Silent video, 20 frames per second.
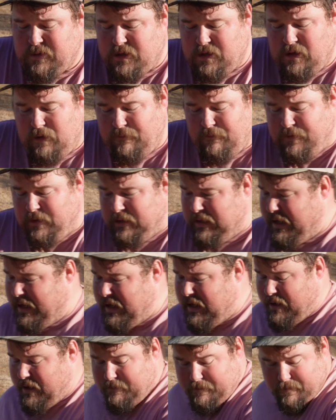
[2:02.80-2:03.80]
don't feel like
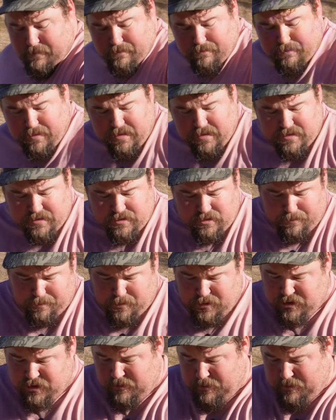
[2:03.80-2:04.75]
I'm being super, super